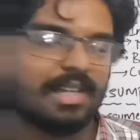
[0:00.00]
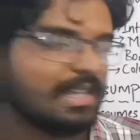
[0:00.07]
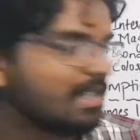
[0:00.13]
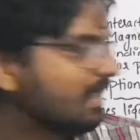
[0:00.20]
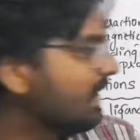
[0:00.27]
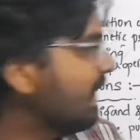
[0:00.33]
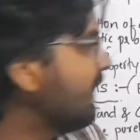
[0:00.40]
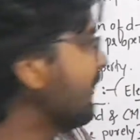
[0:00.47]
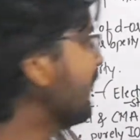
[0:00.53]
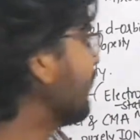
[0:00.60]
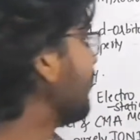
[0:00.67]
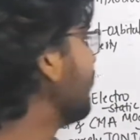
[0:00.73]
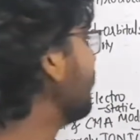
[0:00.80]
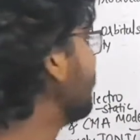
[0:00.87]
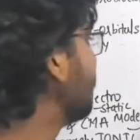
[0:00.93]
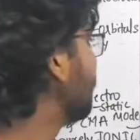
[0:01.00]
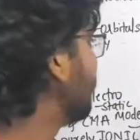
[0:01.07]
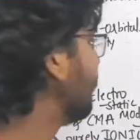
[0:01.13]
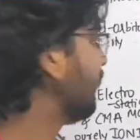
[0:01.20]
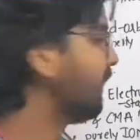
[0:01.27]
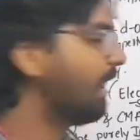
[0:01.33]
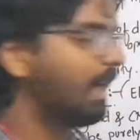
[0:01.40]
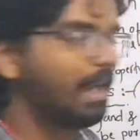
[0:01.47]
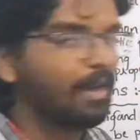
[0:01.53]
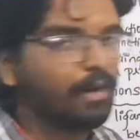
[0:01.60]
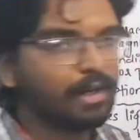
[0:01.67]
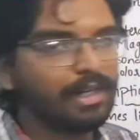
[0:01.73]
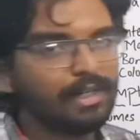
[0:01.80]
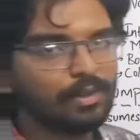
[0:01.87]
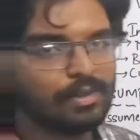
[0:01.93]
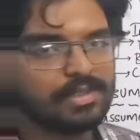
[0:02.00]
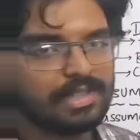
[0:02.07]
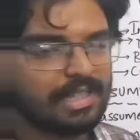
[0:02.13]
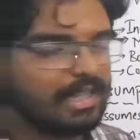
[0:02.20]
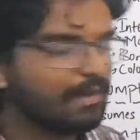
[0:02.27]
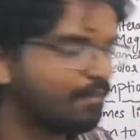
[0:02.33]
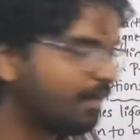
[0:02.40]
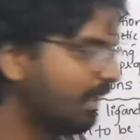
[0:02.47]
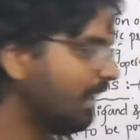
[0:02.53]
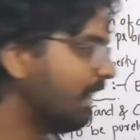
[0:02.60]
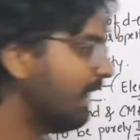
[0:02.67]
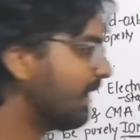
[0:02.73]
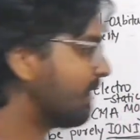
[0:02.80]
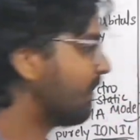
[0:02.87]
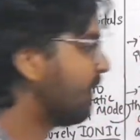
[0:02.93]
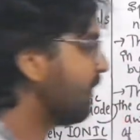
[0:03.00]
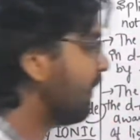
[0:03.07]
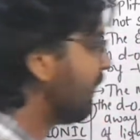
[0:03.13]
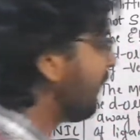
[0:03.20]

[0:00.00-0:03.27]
See here, according to CFT, yes, the